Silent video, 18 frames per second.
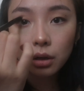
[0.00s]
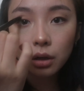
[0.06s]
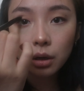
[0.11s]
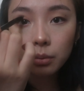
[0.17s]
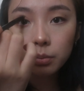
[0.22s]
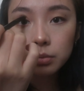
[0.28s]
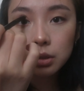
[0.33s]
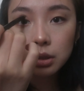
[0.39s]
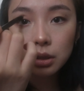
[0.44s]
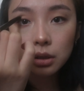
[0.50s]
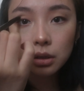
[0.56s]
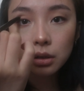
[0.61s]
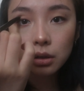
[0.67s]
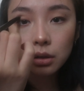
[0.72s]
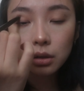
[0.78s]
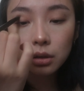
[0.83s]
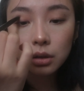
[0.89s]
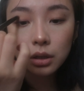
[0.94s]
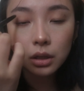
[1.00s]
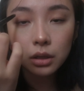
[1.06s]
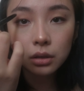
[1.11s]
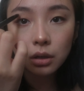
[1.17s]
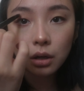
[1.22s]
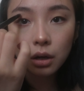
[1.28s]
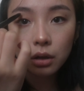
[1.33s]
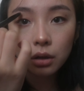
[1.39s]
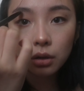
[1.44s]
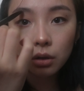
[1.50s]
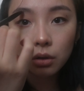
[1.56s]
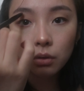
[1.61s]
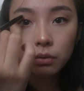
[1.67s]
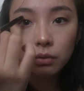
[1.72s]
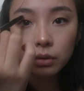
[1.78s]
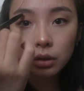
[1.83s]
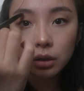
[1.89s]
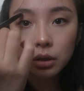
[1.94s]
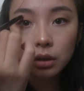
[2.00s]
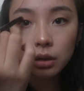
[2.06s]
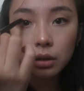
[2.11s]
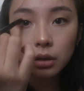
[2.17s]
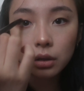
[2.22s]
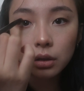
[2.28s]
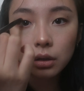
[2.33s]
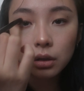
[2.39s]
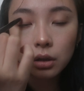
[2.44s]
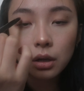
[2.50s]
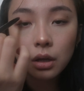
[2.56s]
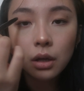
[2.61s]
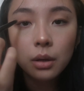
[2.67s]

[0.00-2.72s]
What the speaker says: up to here and not over here,